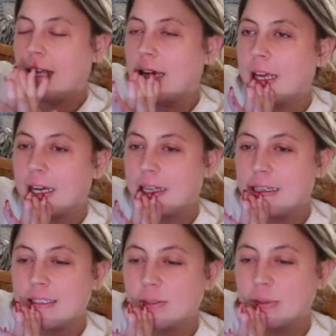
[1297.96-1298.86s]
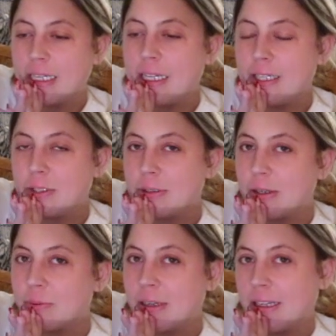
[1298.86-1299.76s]
and ready to hit the
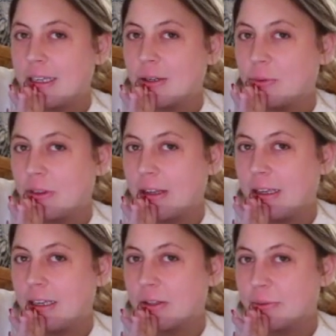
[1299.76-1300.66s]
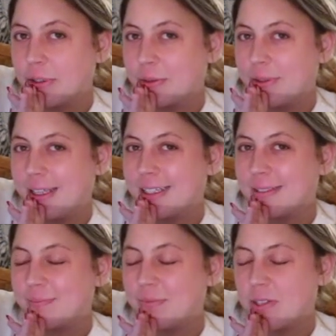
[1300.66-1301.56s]
ground running with another work week
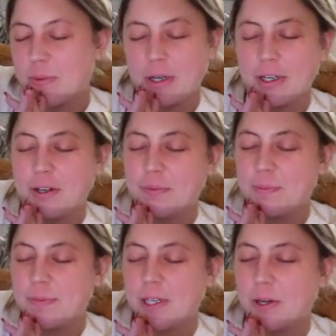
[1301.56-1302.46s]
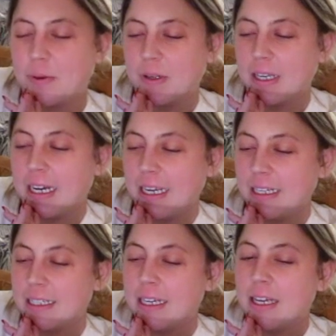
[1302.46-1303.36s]
tomorrow. So good
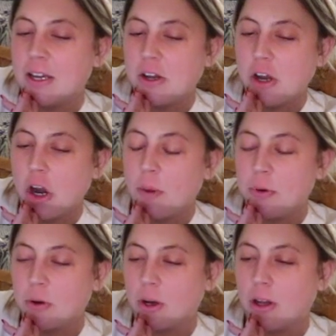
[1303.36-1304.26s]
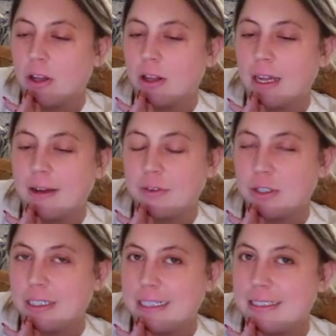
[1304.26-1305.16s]
night. Hope you're all having a
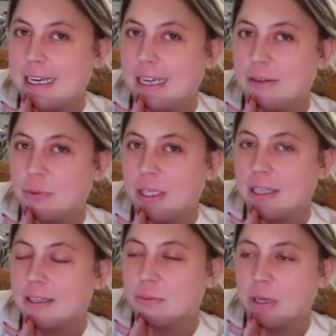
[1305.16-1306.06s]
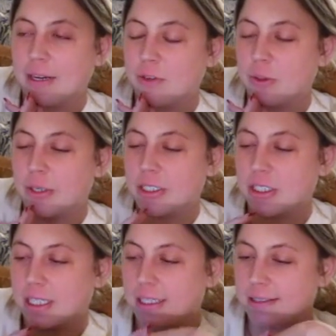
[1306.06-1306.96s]
great day, week, whenever you're
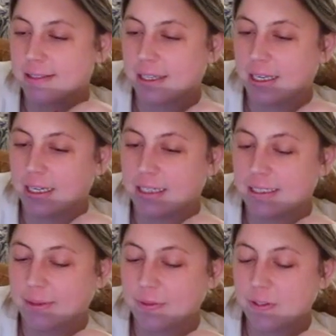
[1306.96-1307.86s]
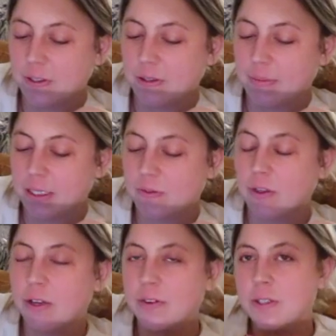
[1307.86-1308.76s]
watching this. And I will see you in my next
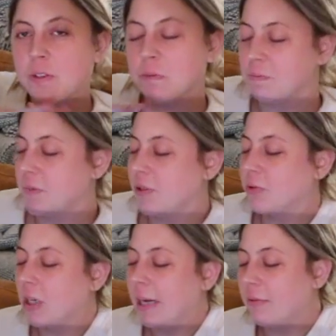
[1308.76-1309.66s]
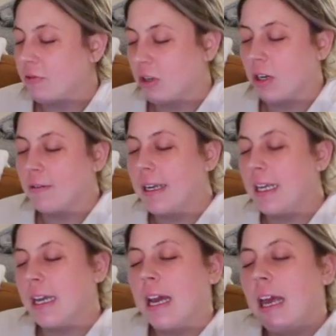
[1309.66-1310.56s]
video very soon. Subscribe if you're not
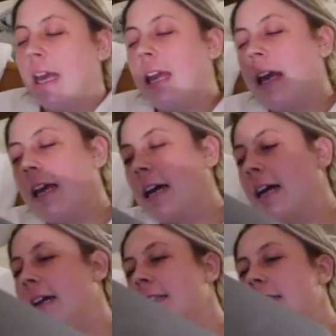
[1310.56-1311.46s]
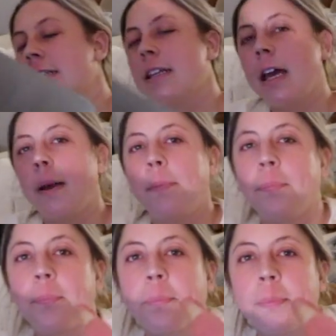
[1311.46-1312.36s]
already. And until
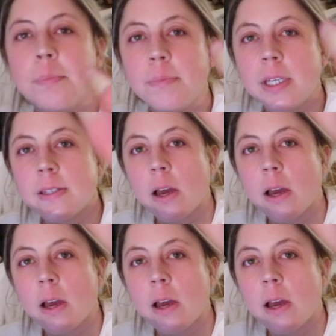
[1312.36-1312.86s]
then, peace